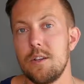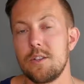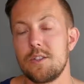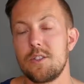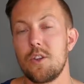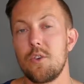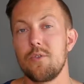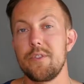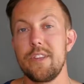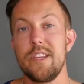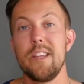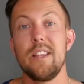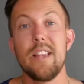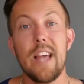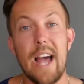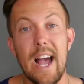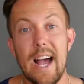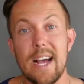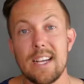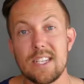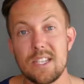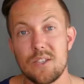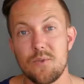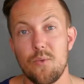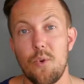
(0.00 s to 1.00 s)
So the
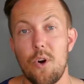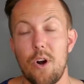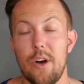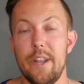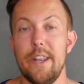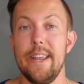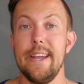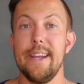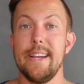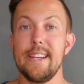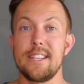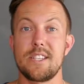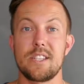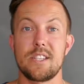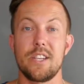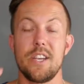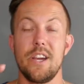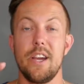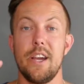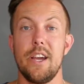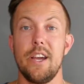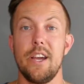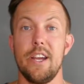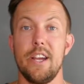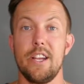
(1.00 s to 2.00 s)
last one is
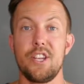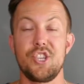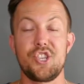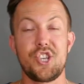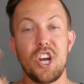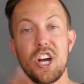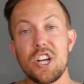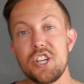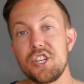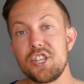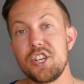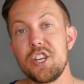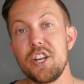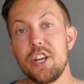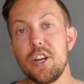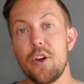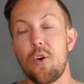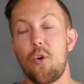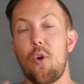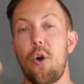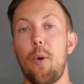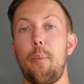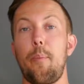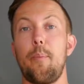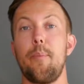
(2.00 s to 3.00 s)
judging
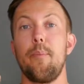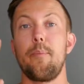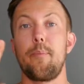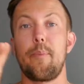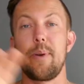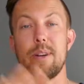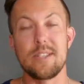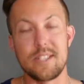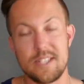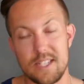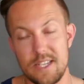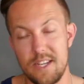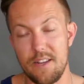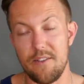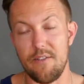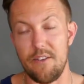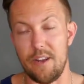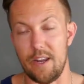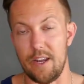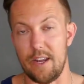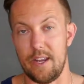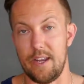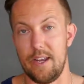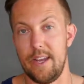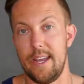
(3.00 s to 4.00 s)
or
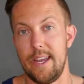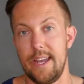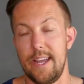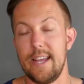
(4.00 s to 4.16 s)
perceiving.